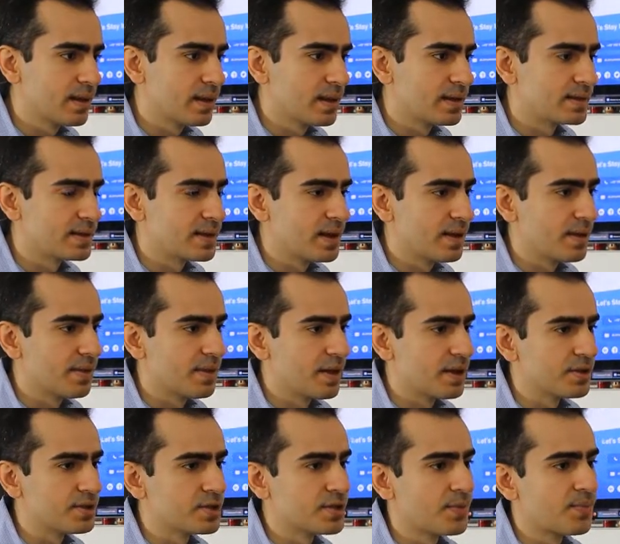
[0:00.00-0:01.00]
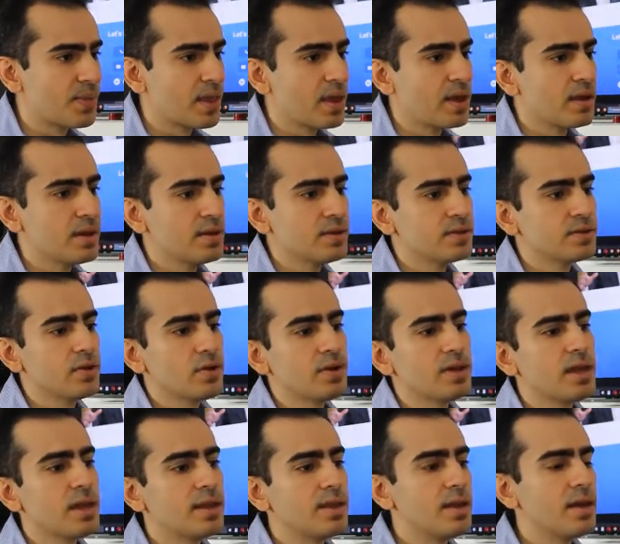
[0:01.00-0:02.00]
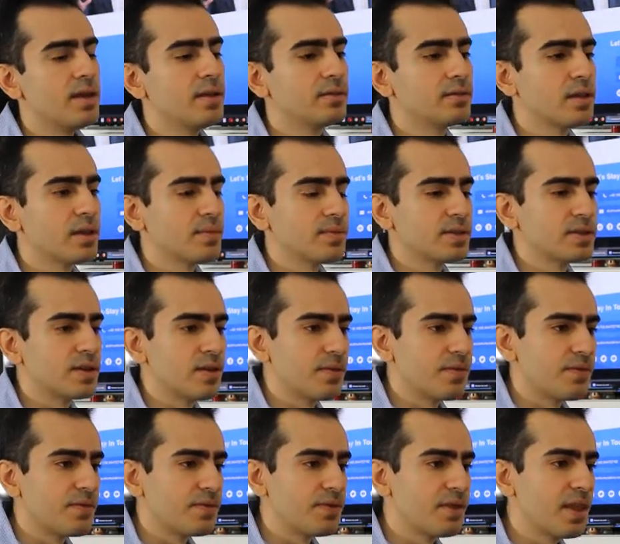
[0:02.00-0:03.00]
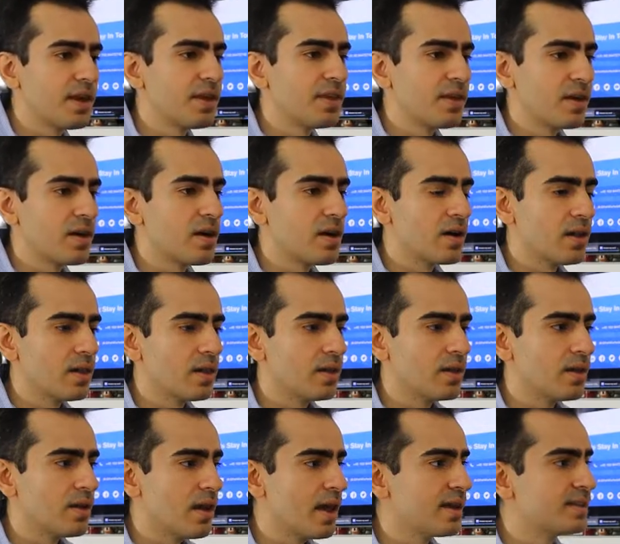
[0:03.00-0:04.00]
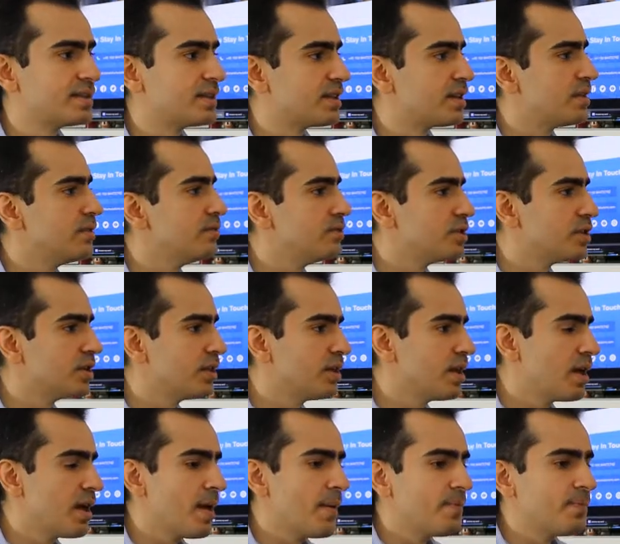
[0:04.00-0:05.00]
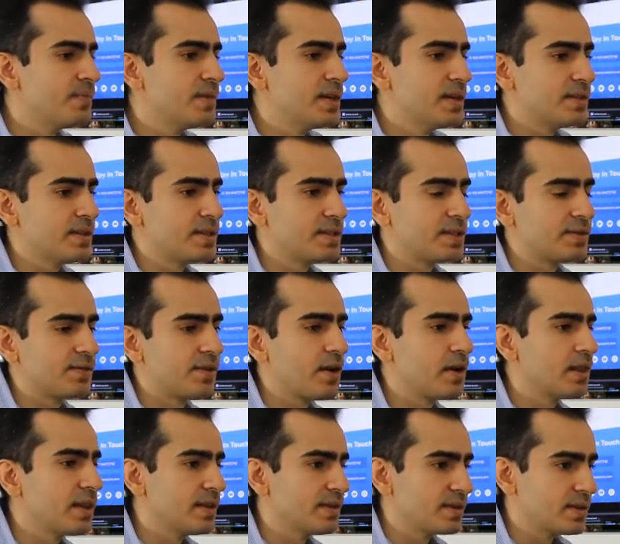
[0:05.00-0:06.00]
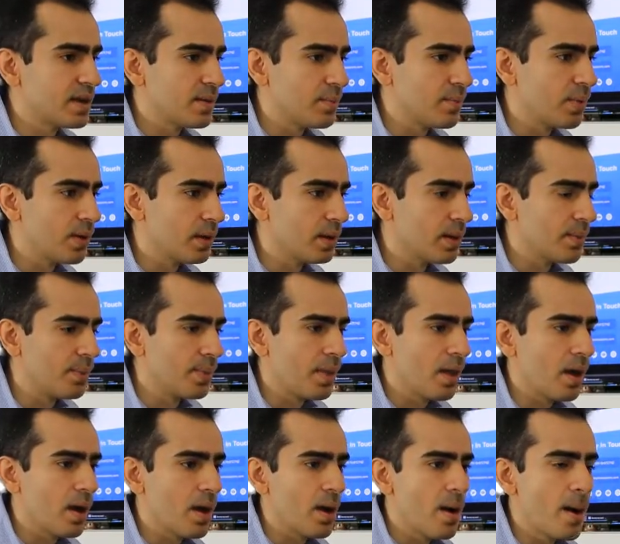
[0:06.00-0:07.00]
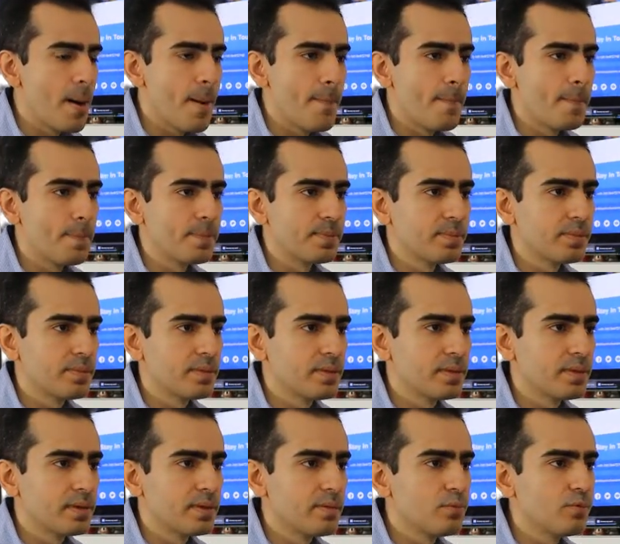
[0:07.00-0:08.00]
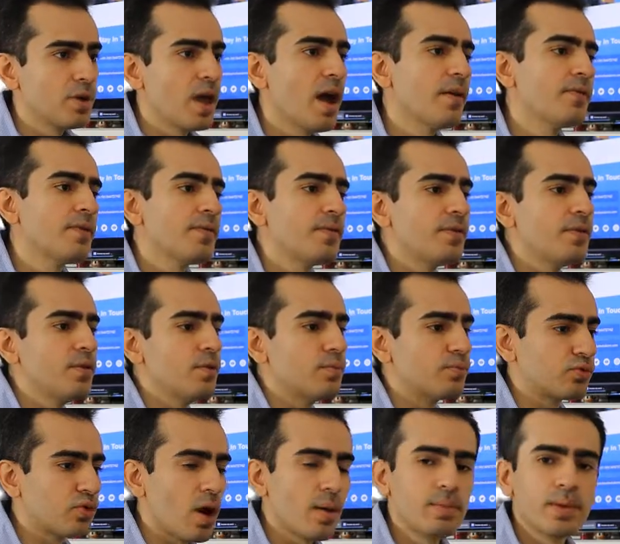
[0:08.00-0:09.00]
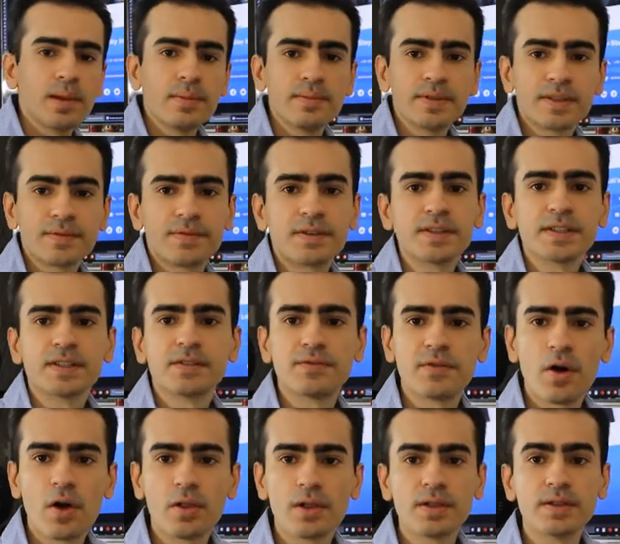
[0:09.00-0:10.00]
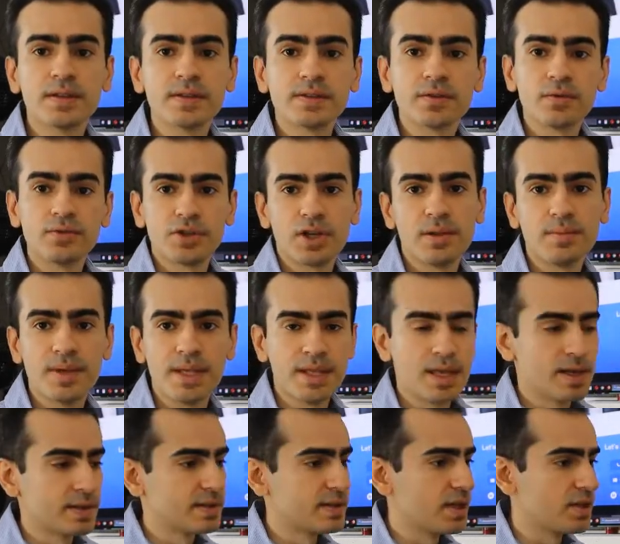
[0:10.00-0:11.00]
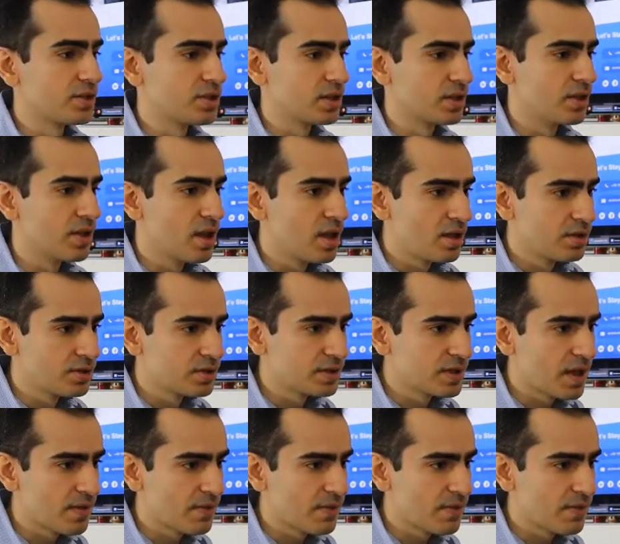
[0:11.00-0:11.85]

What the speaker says: and let's stay in touch. So again, in terms of technical execution, this is fairly simple. We have a few problems. First of all, in the social media section, just